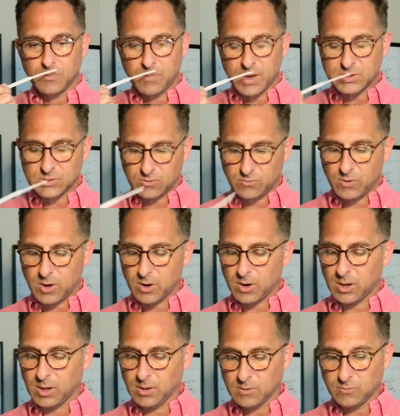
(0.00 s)
makes it
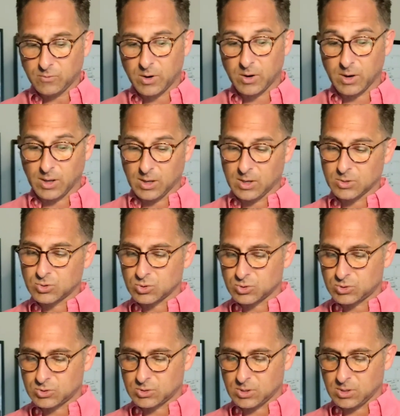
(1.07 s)
very very
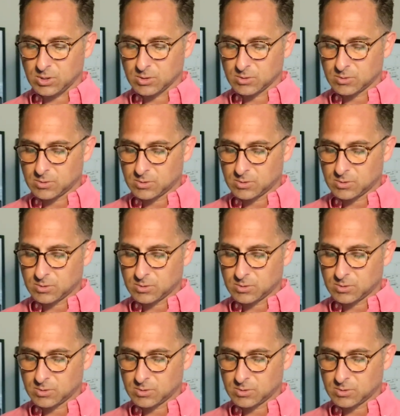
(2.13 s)
interesting.